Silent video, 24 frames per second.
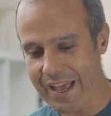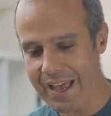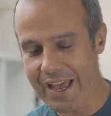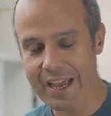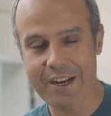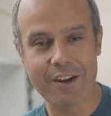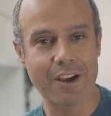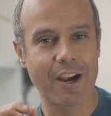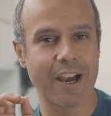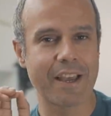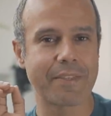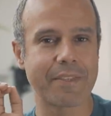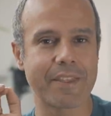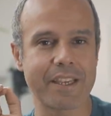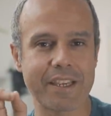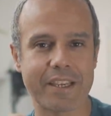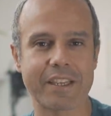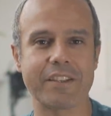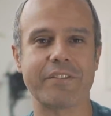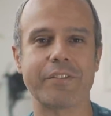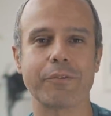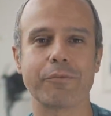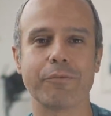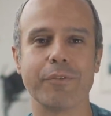And I
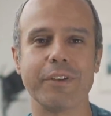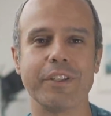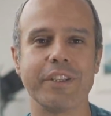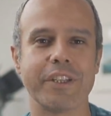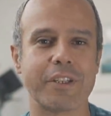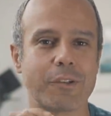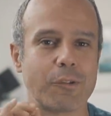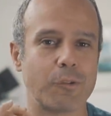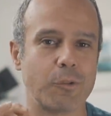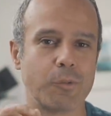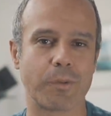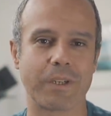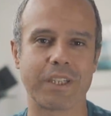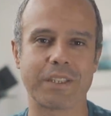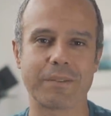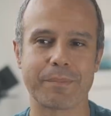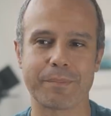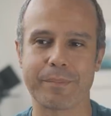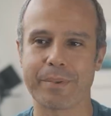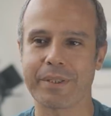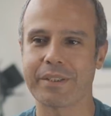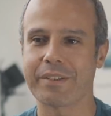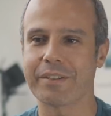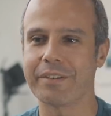think it's a really cool
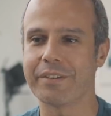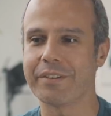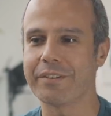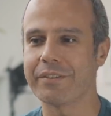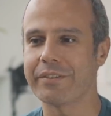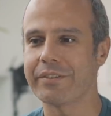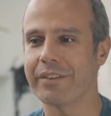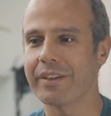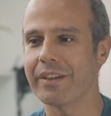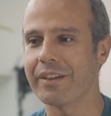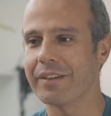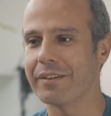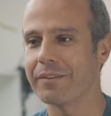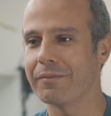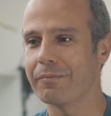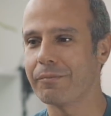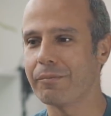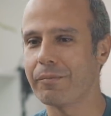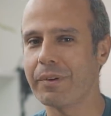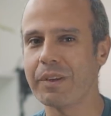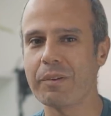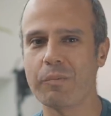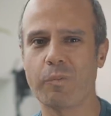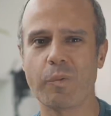one because uh,
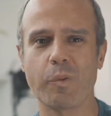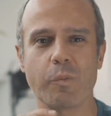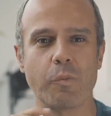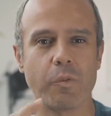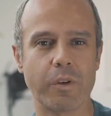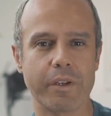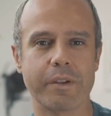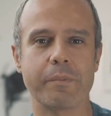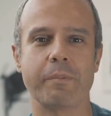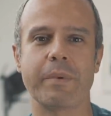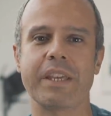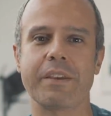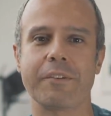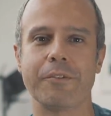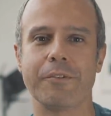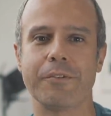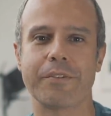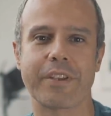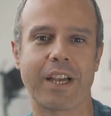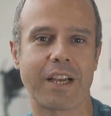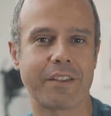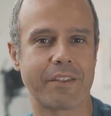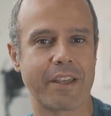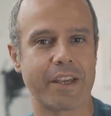we, we want to meet
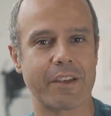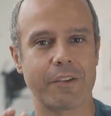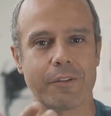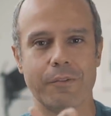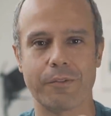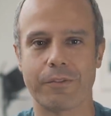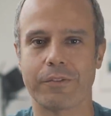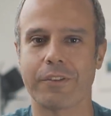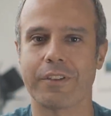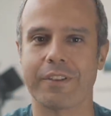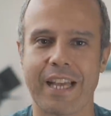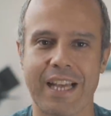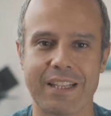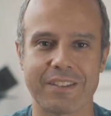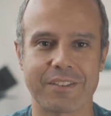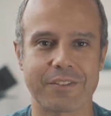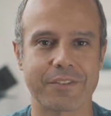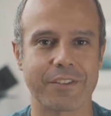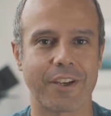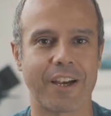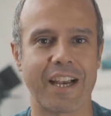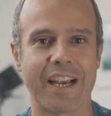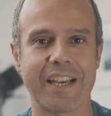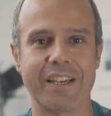who's out there, who's on that
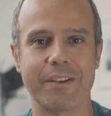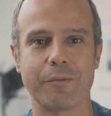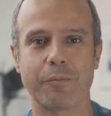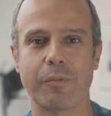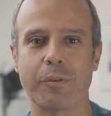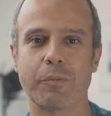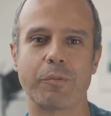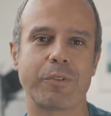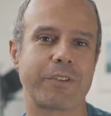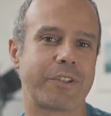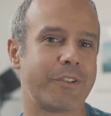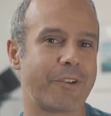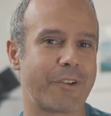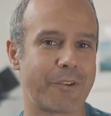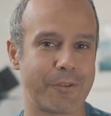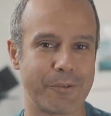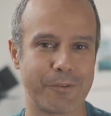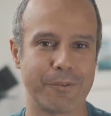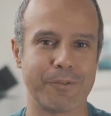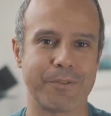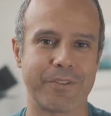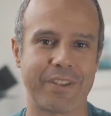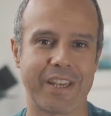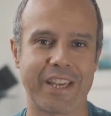side. We want to know
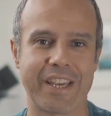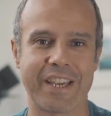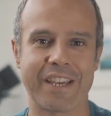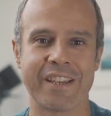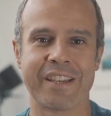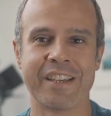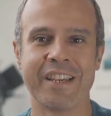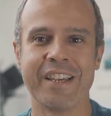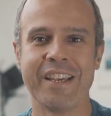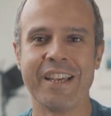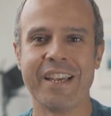who's there.